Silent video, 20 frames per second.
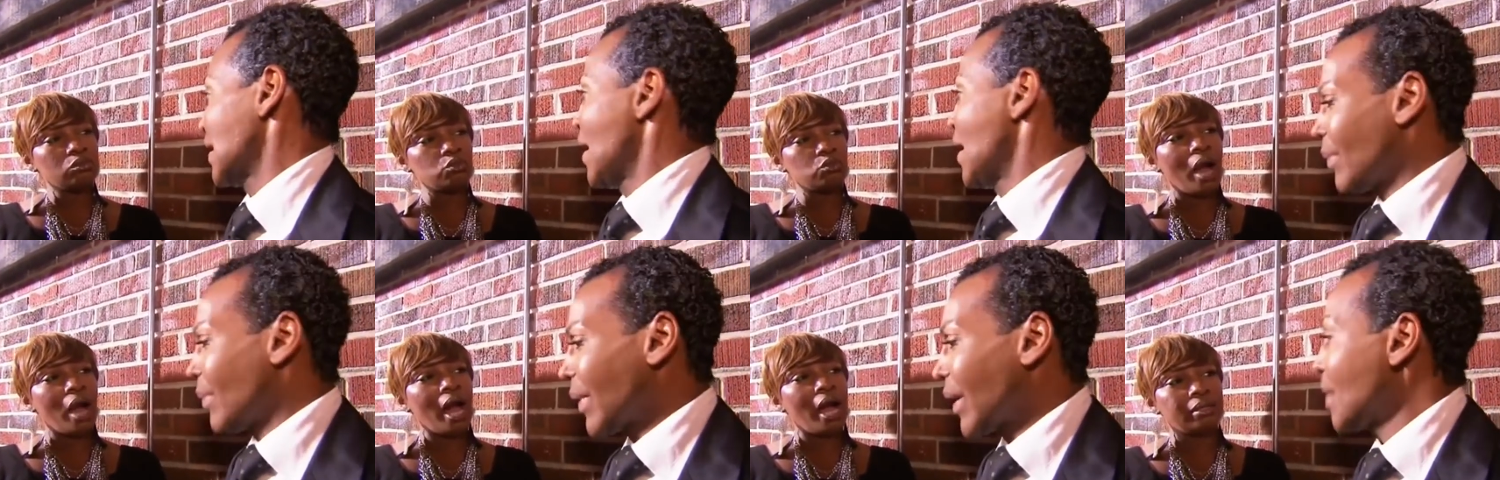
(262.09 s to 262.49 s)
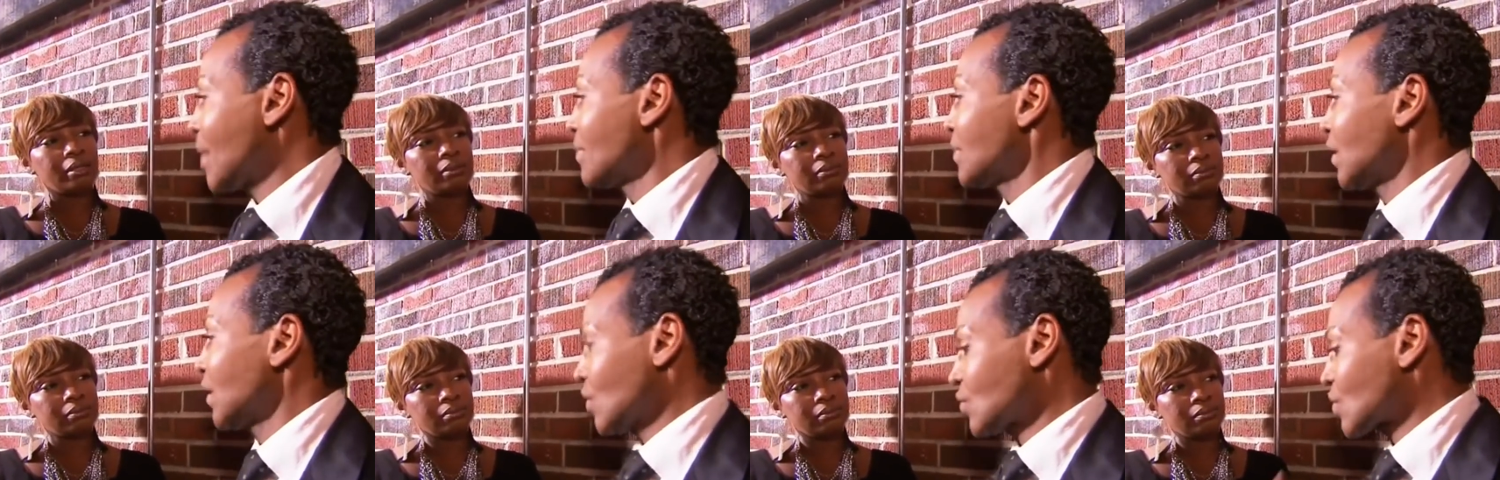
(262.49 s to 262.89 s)
Speaker 1: but I'm
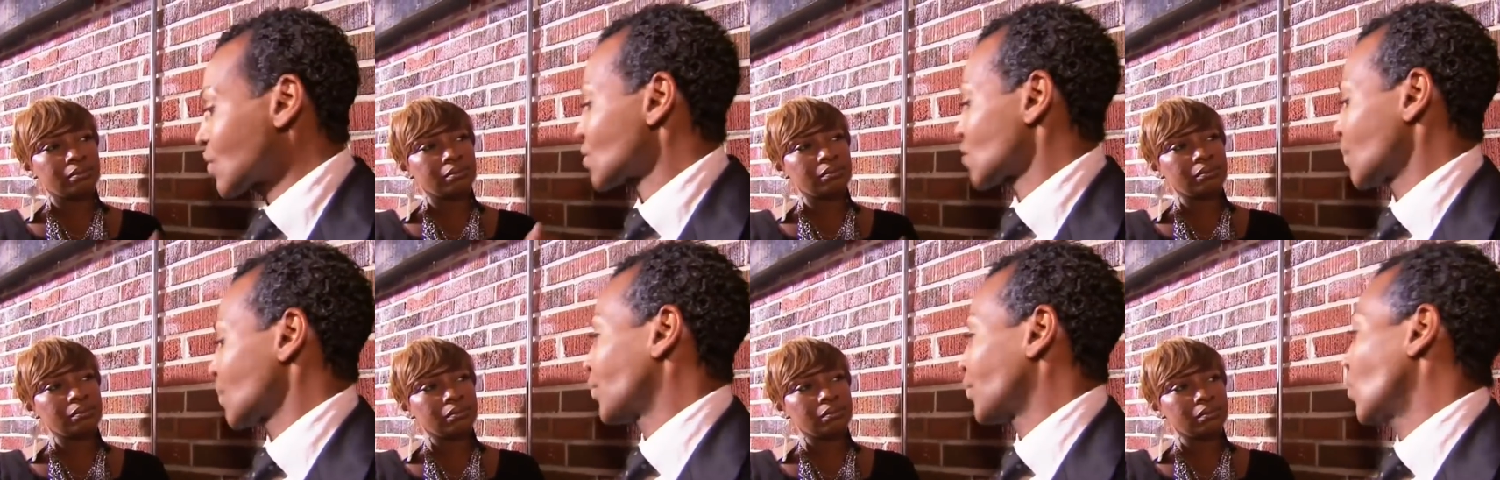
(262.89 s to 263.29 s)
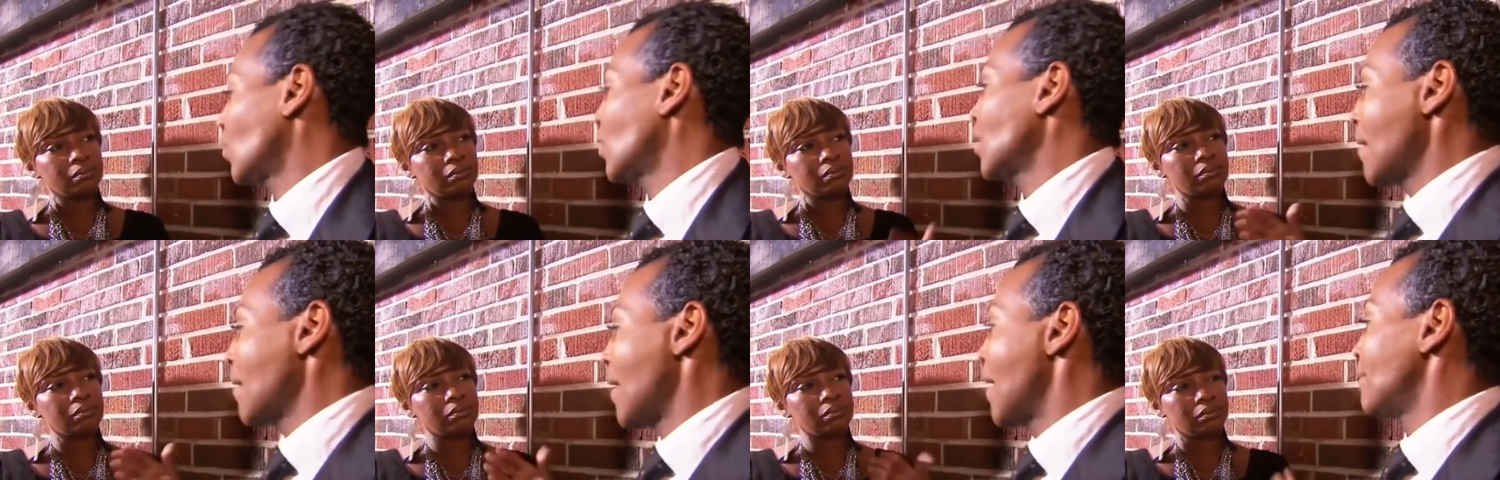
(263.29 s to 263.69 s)
here to support
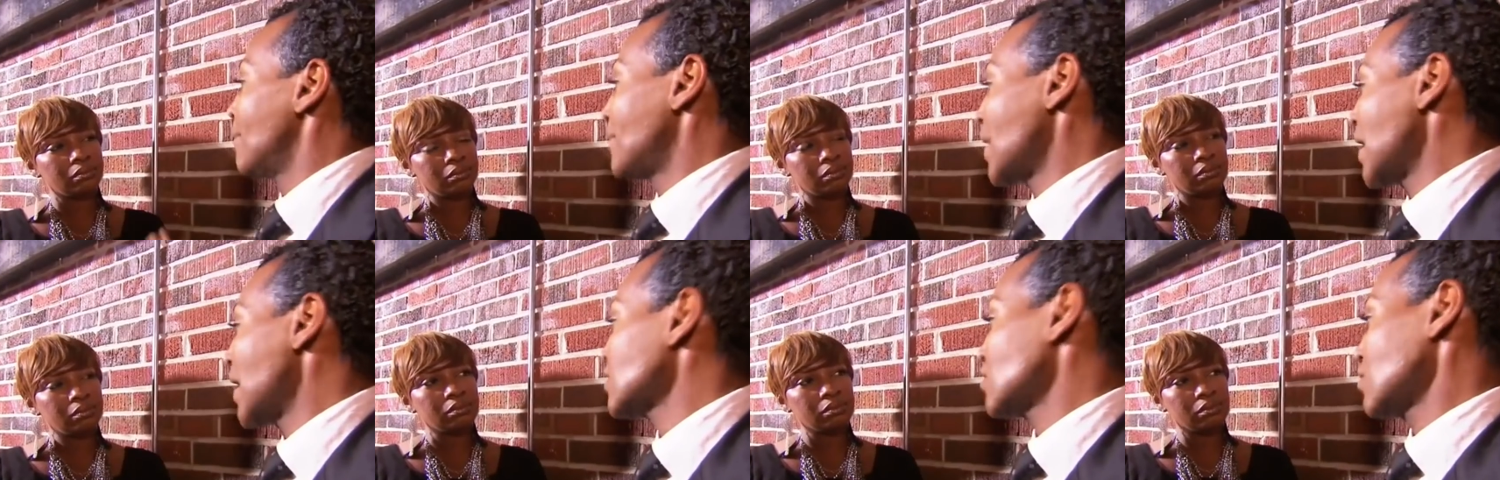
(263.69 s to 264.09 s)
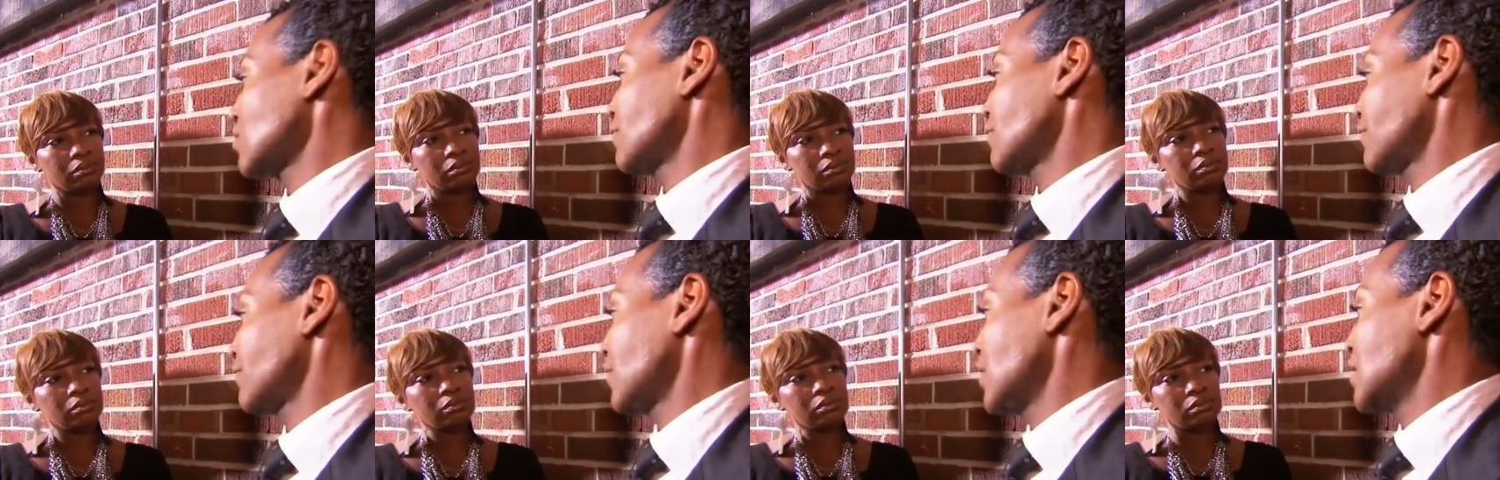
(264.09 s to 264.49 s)
my
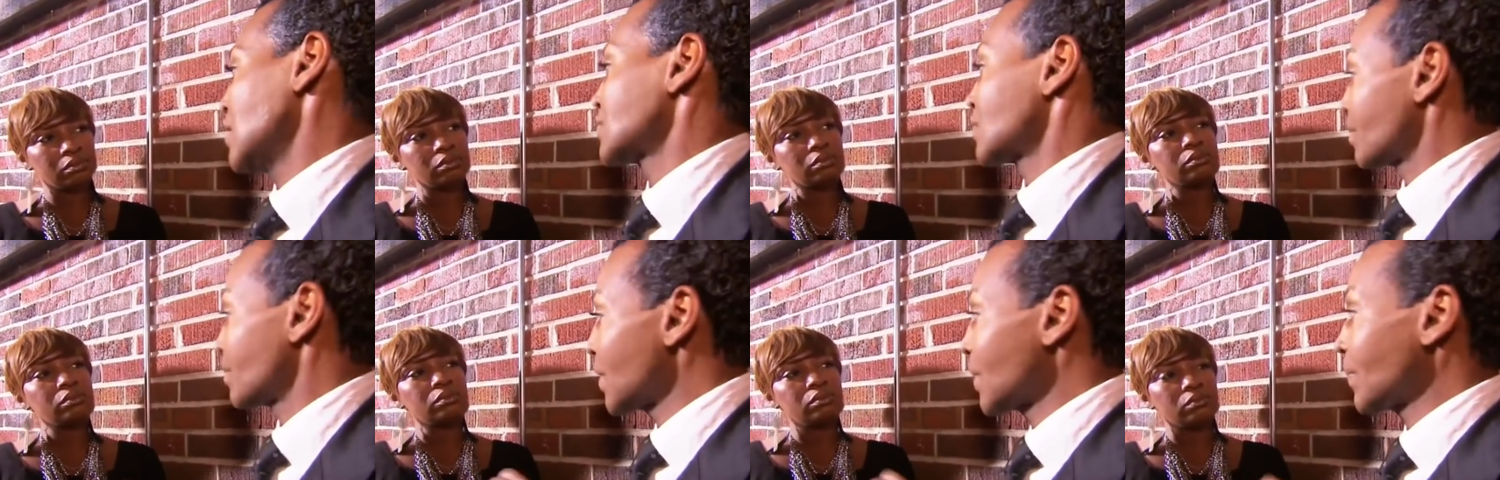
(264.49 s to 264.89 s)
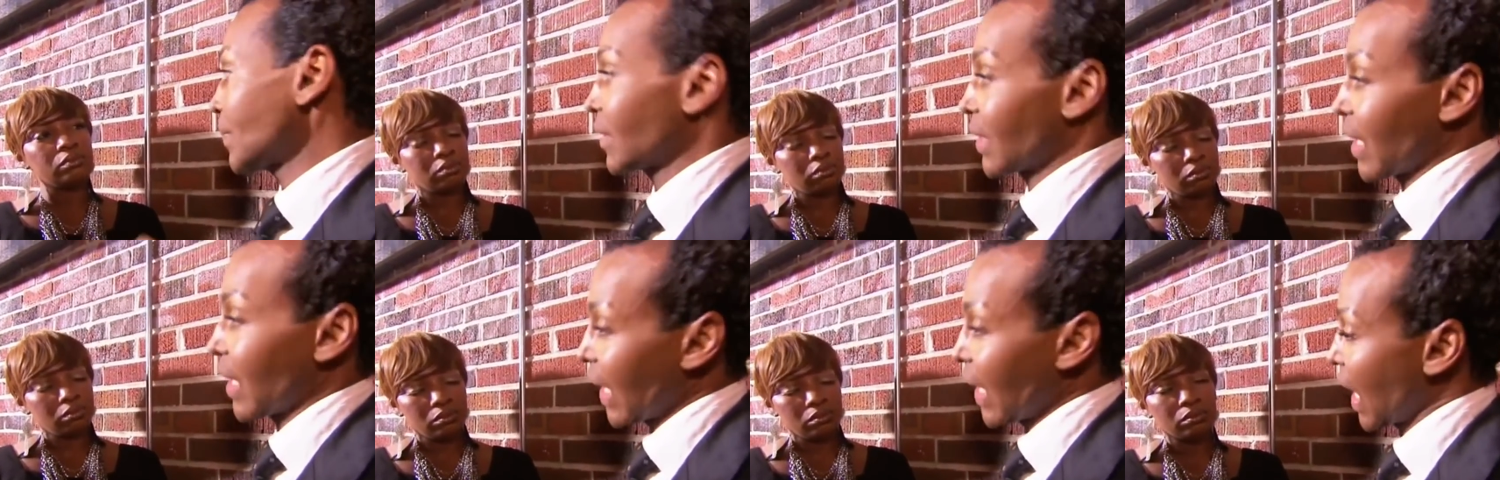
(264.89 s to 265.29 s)
girlfriends, the people that
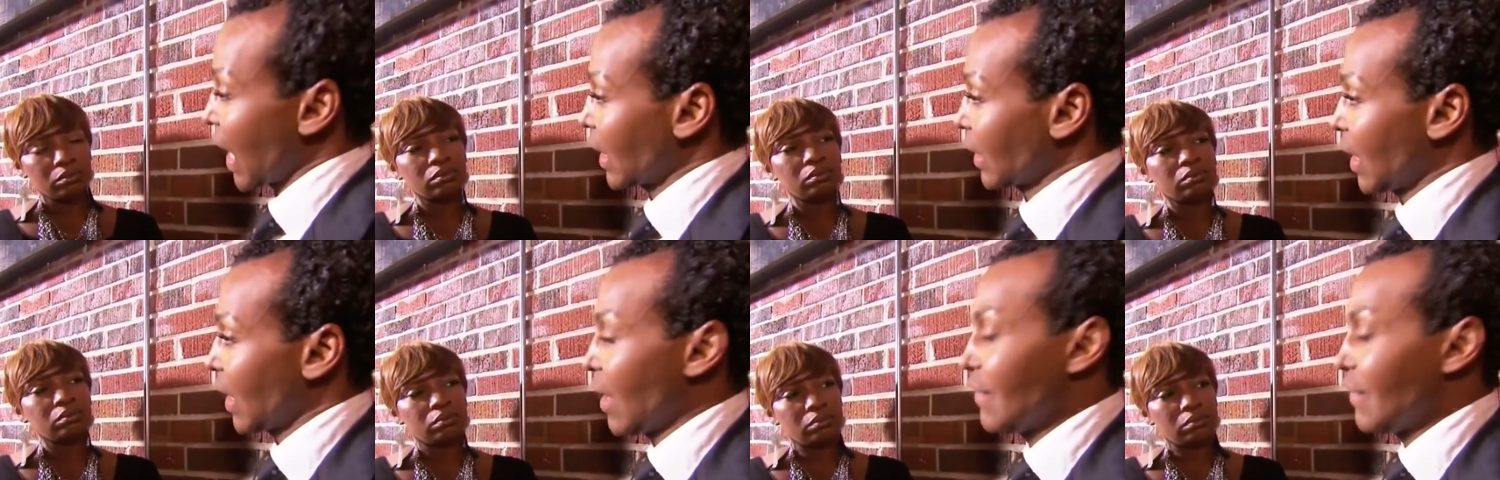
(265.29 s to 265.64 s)
I love.